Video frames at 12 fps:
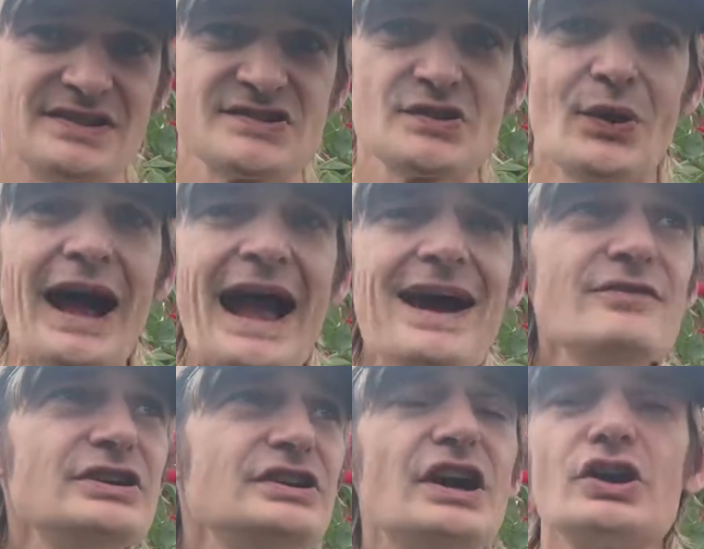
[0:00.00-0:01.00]
So
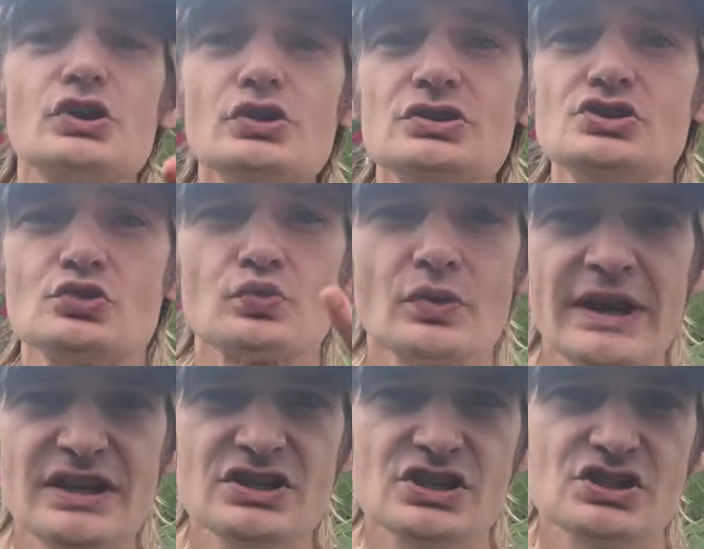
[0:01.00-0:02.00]
having a good
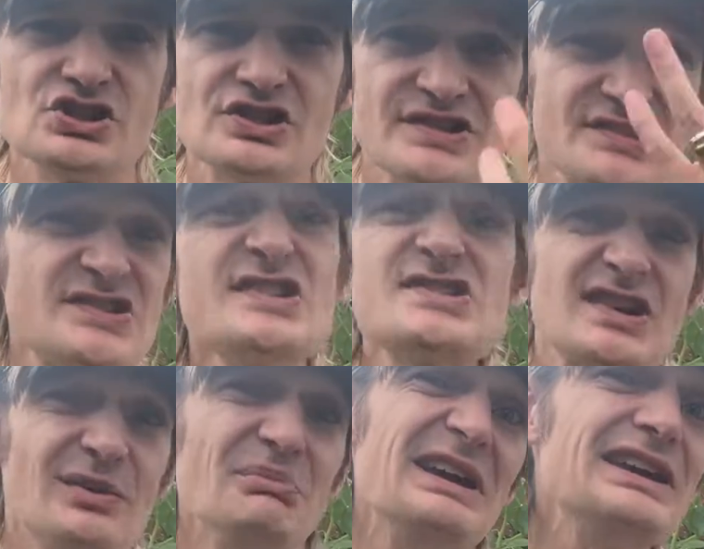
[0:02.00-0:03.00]
drainage
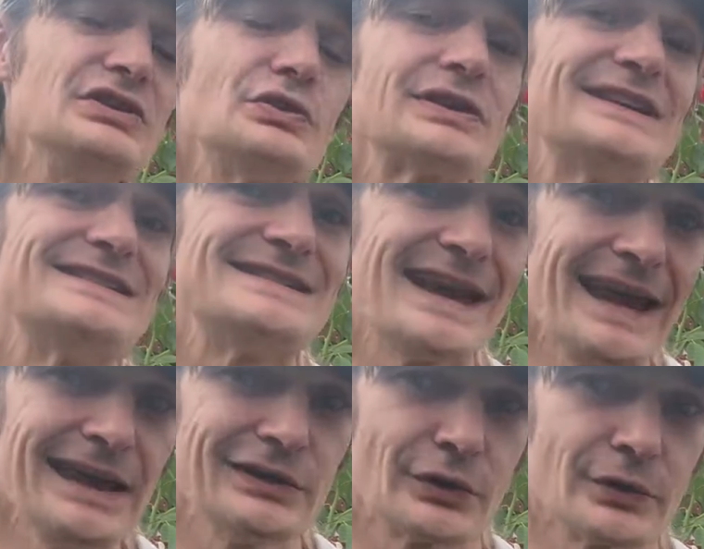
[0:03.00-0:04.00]
system in your
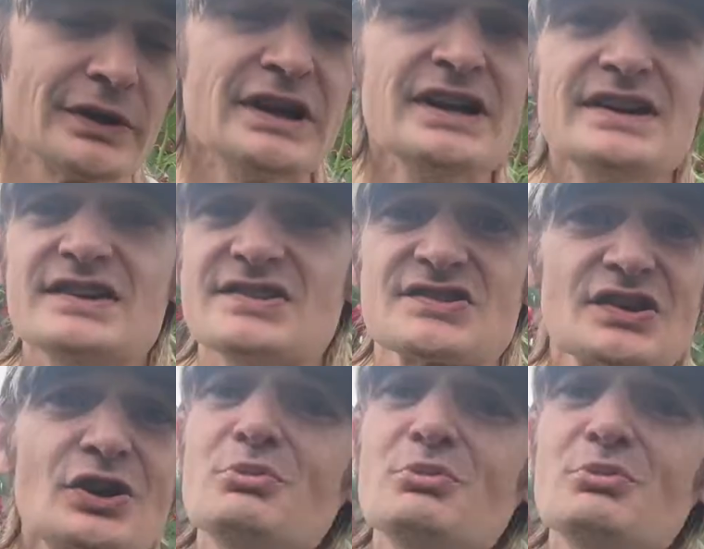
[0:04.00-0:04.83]
container is going